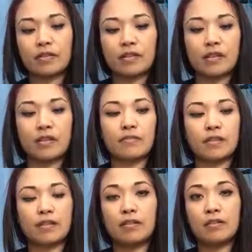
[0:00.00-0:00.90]
You can
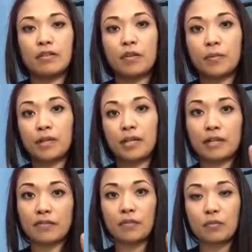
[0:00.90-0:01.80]
even open it
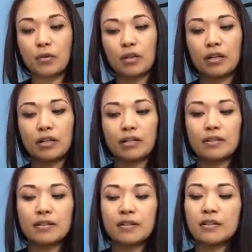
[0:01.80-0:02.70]
even more
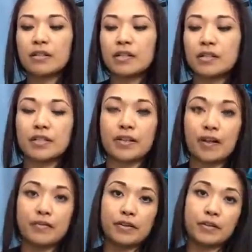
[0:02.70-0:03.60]
so you
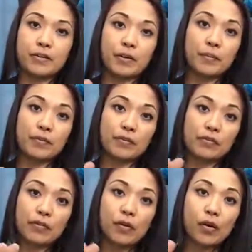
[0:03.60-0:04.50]
have a good grip of the
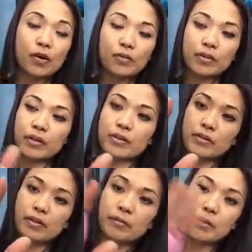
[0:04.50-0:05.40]
floor when you're
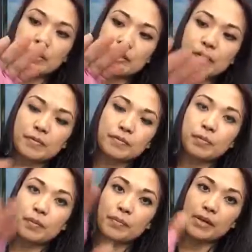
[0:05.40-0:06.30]
doing push-ups,
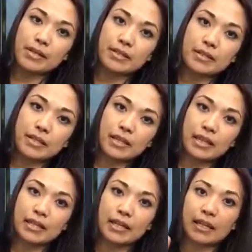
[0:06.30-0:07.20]
burpees,
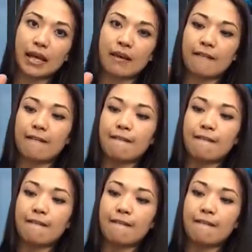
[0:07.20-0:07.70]
anything like that.